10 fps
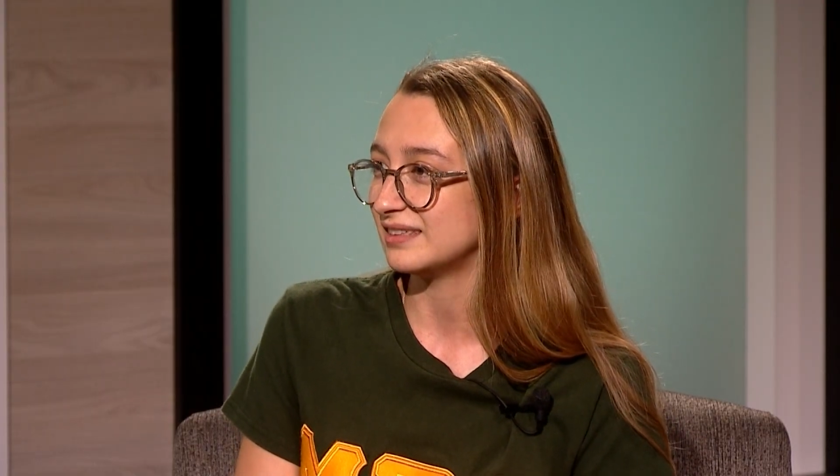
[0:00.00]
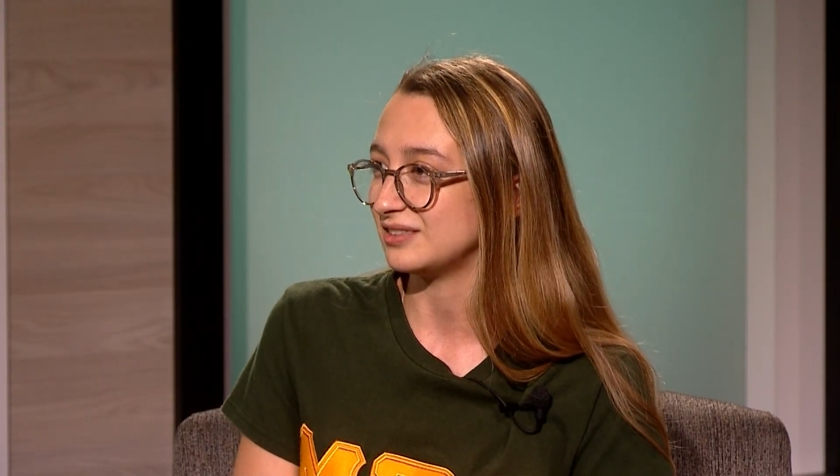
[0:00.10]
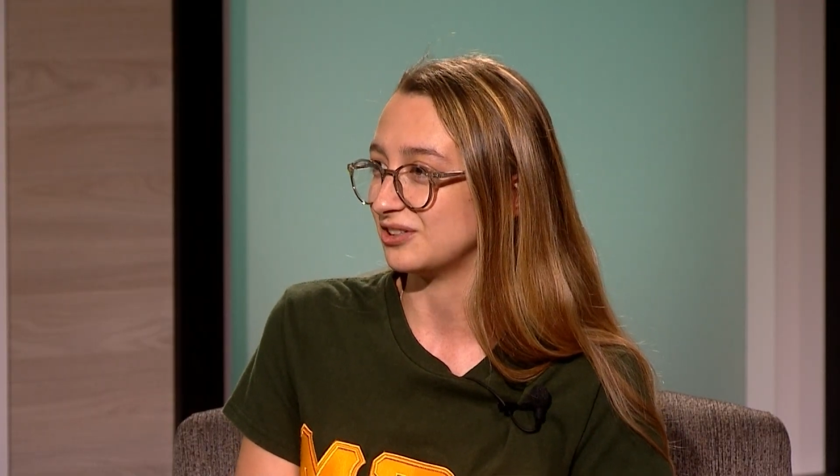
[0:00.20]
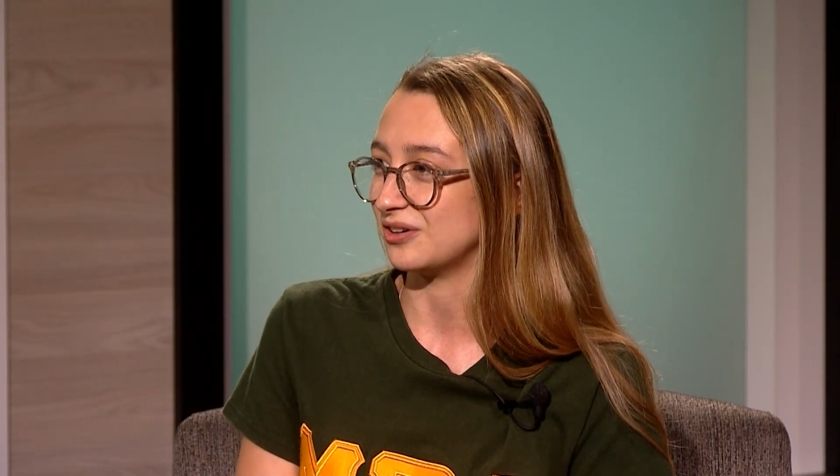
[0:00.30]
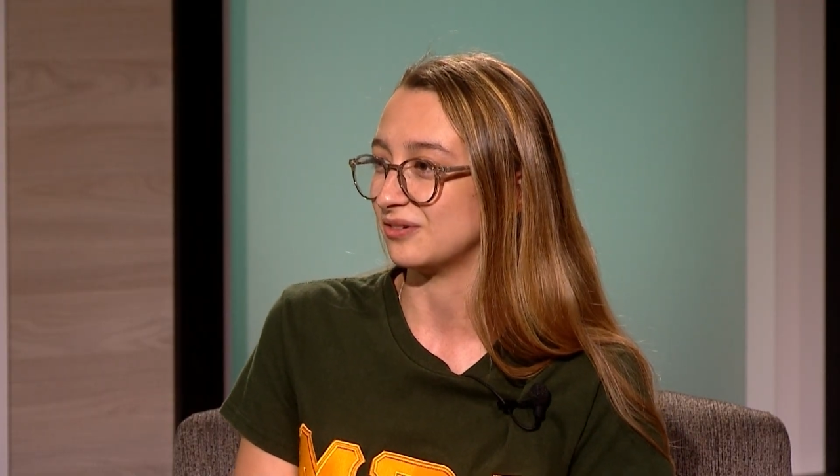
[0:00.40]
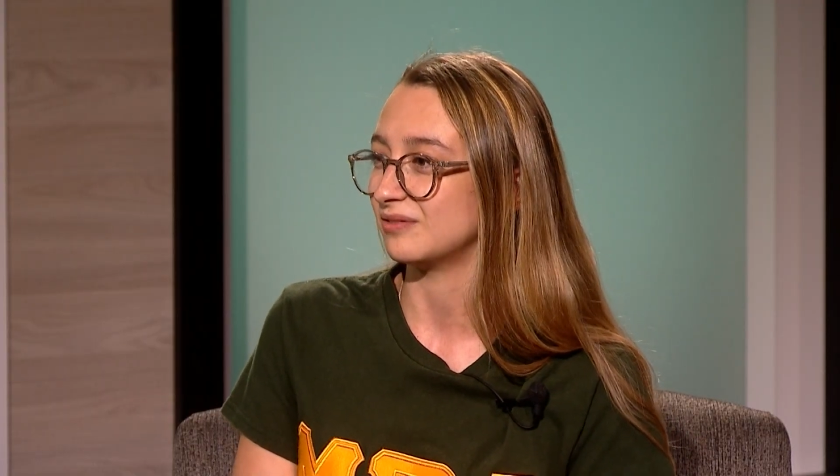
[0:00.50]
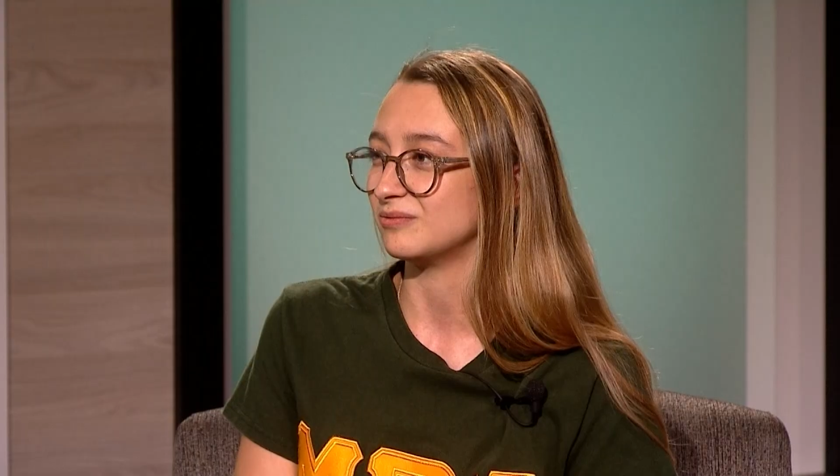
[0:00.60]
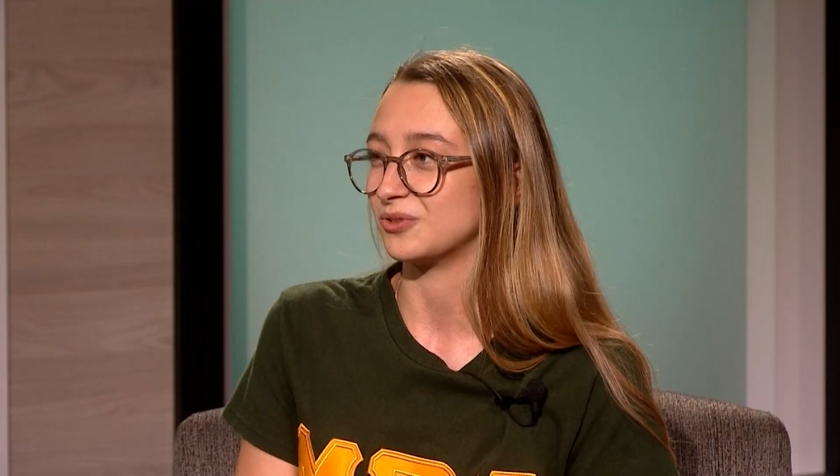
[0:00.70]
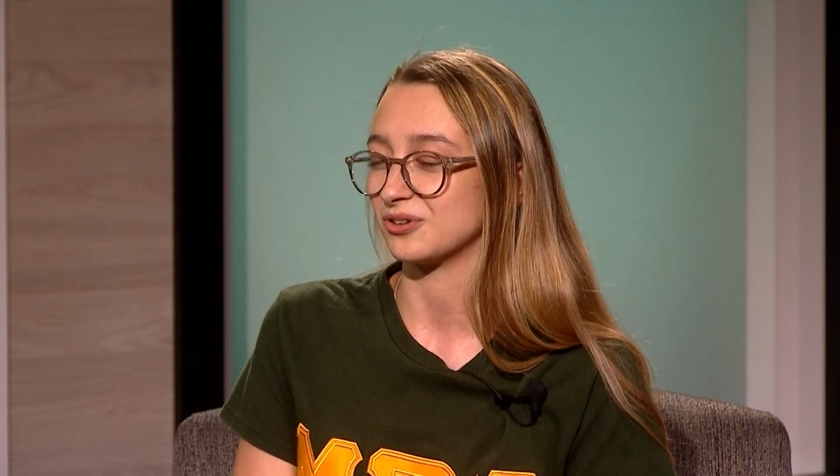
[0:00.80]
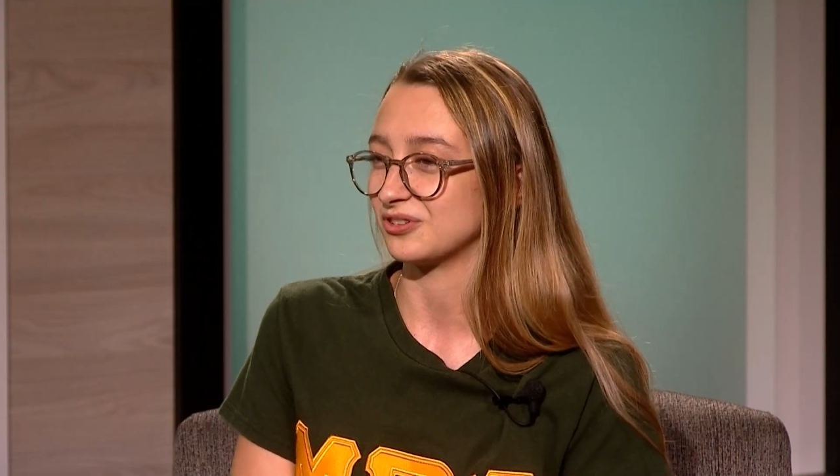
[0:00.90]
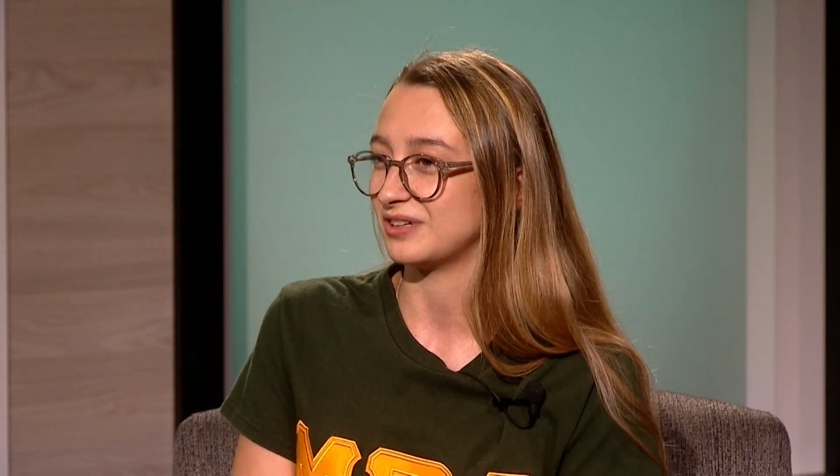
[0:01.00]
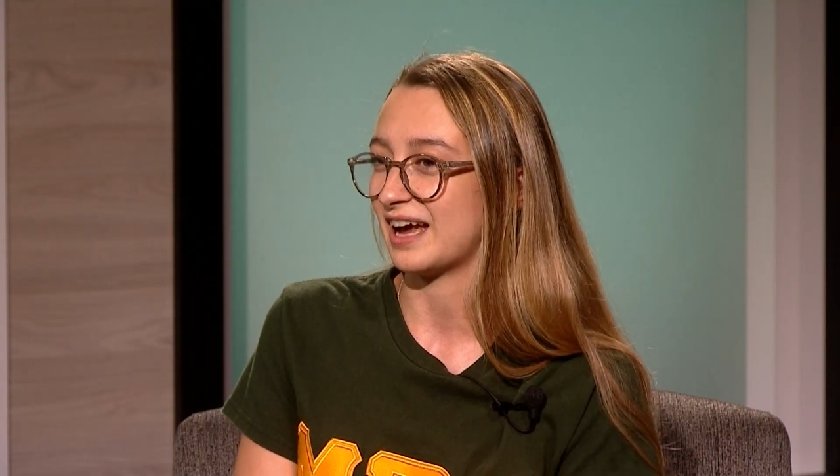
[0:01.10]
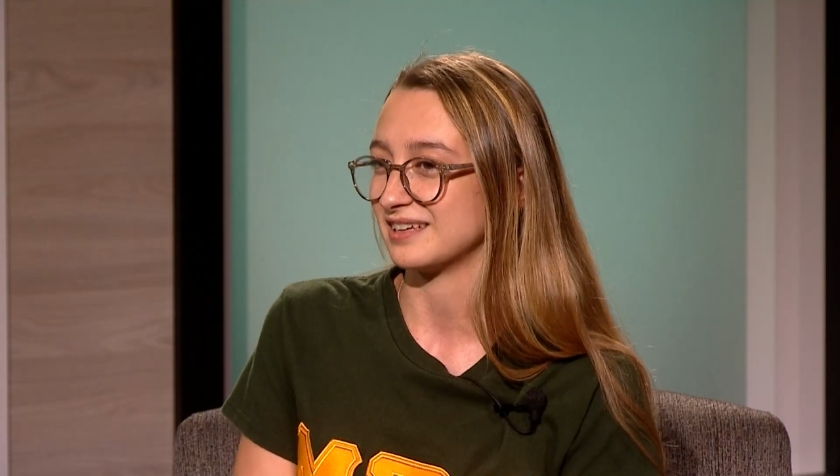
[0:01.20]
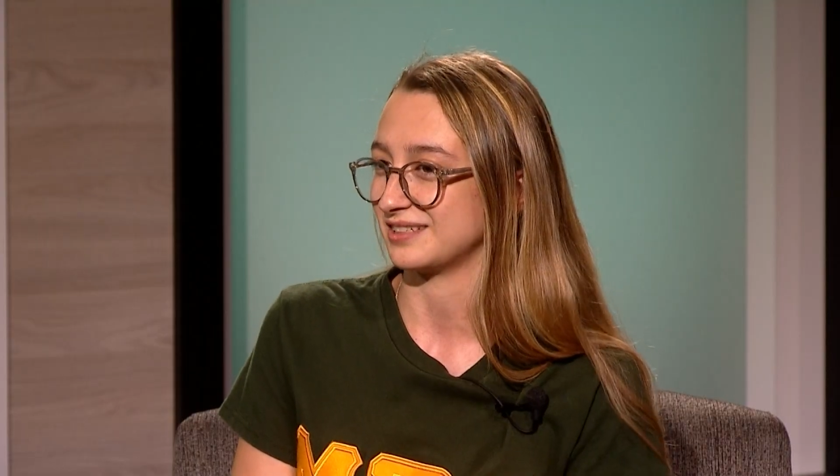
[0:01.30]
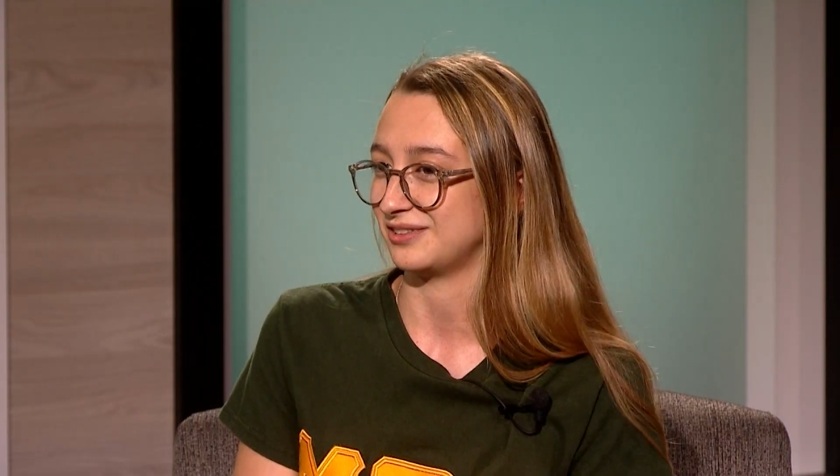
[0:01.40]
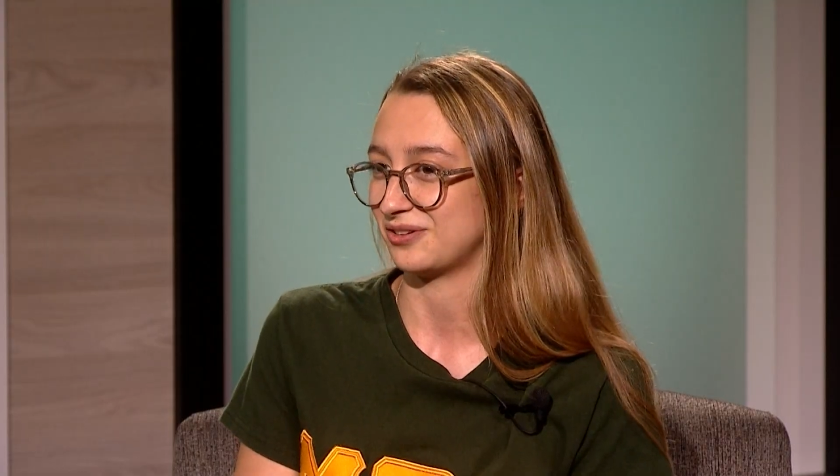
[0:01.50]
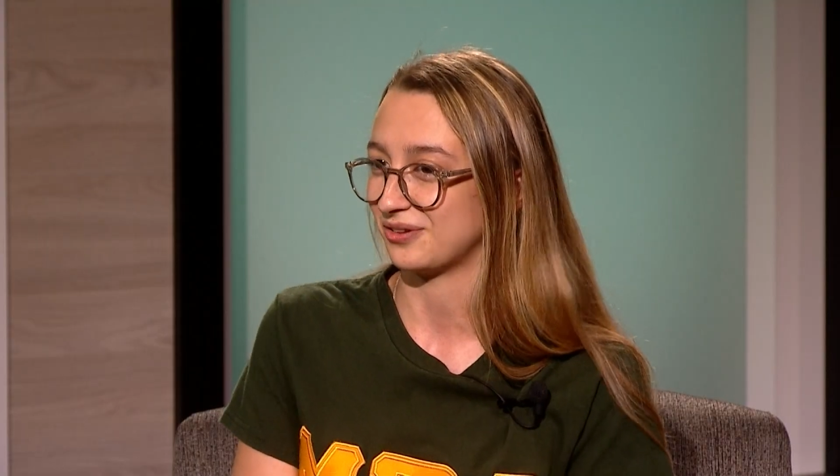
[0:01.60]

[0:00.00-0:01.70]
Northern has a little